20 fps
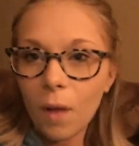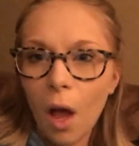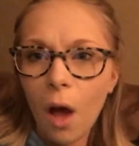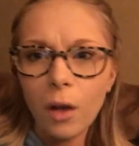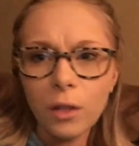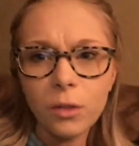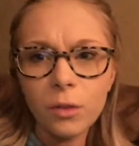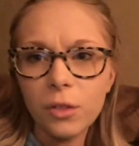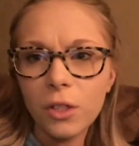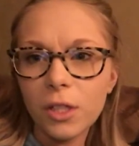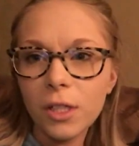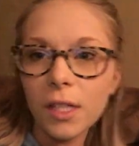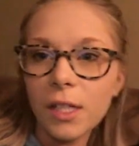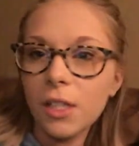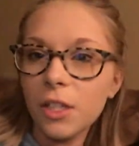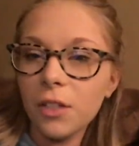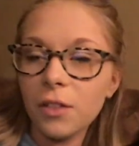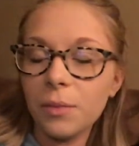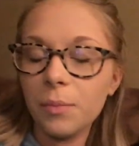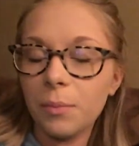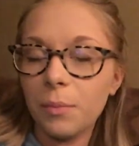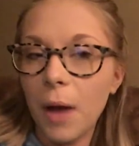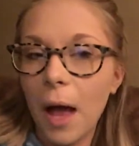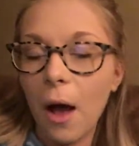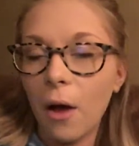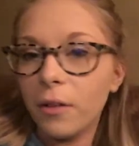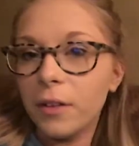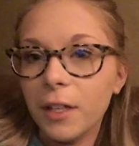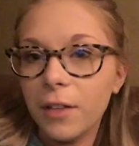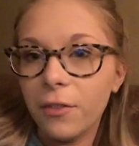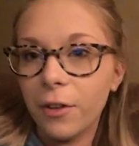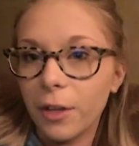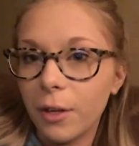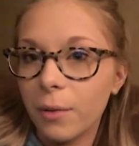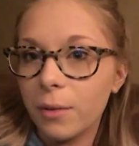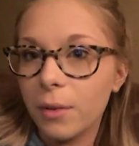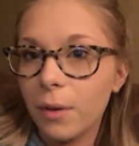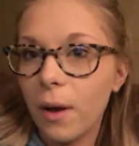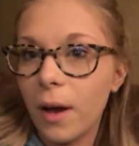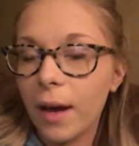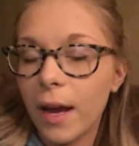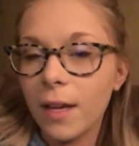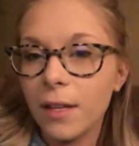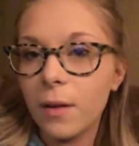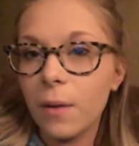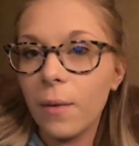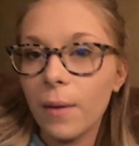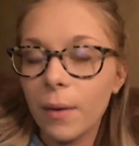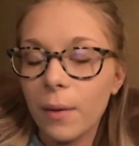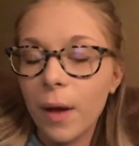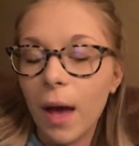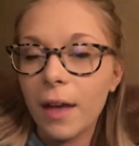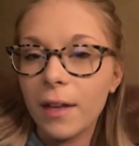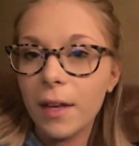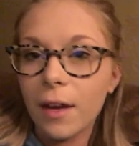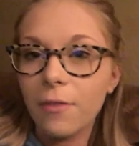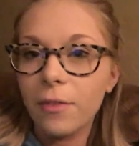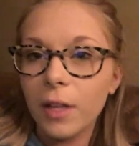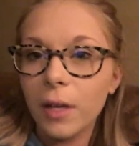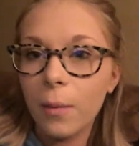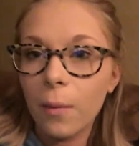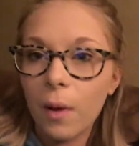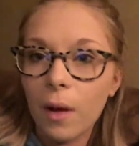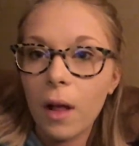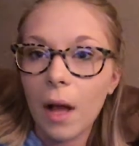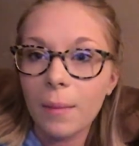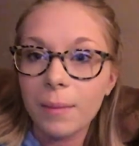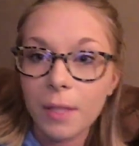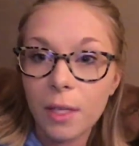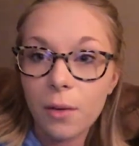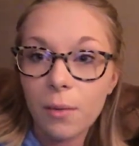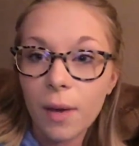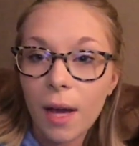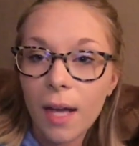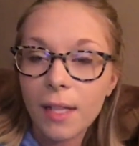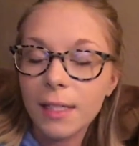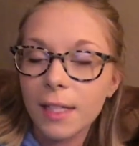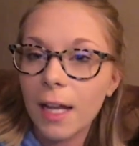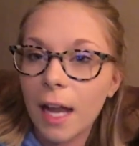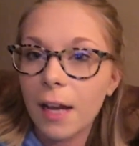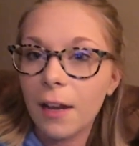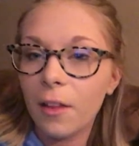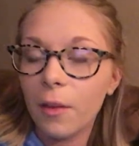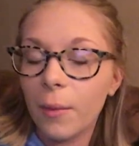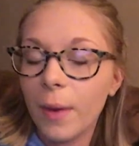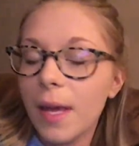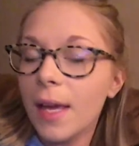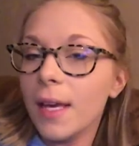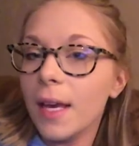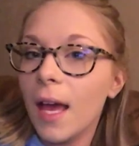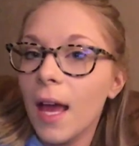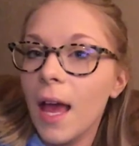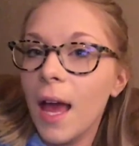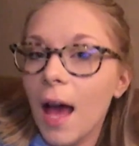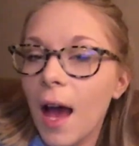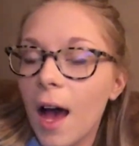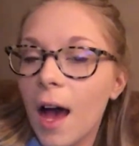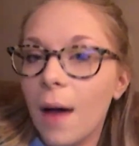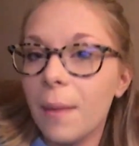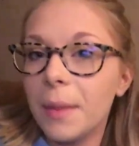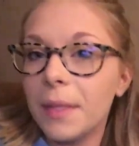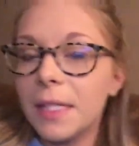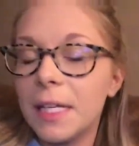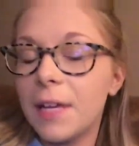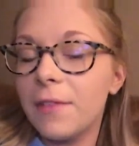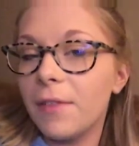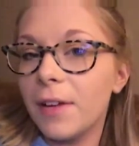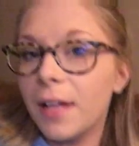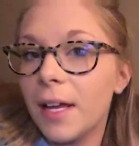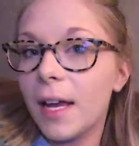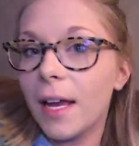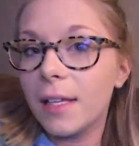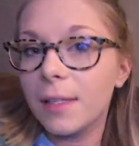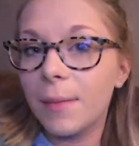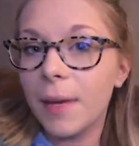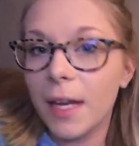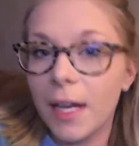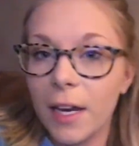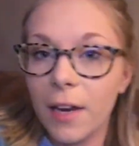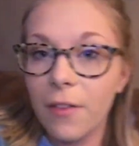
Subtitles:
Also, just, it's just healthy for you, so I guess I definitely will update you guys at the end of the week and see if it has made a